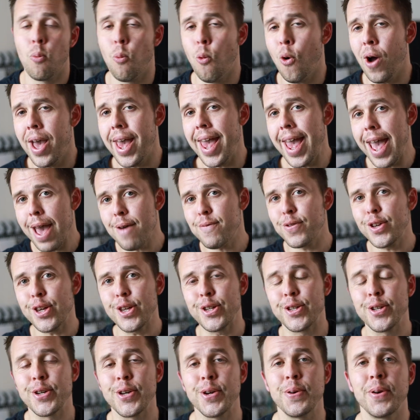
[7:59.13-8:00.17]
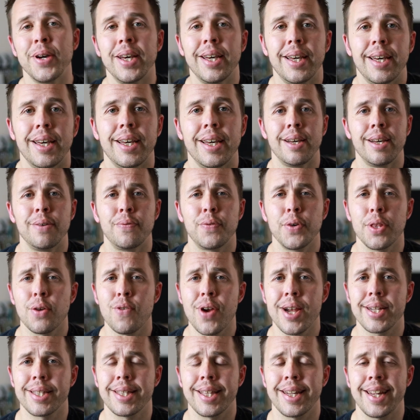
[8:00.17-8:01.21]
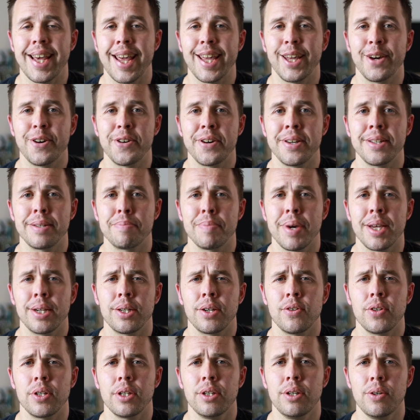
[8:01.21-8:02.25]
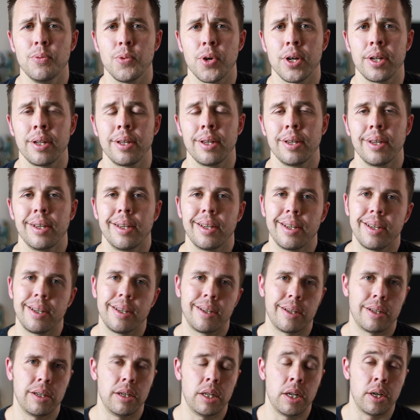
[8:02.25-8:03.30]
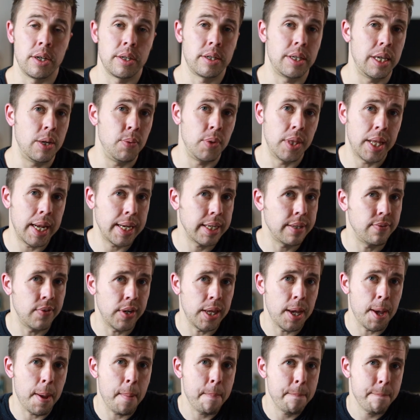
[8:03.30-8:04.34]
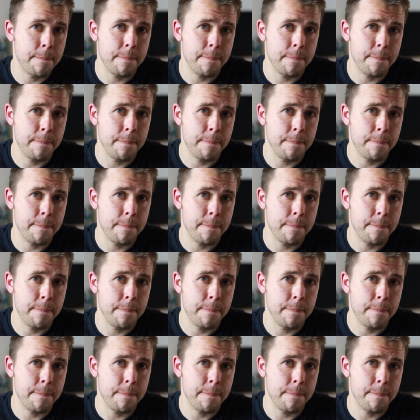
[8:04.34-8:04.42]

Whatever you do for the rest of the day, guys, make sure it's a good one, and I'll see you in the next video.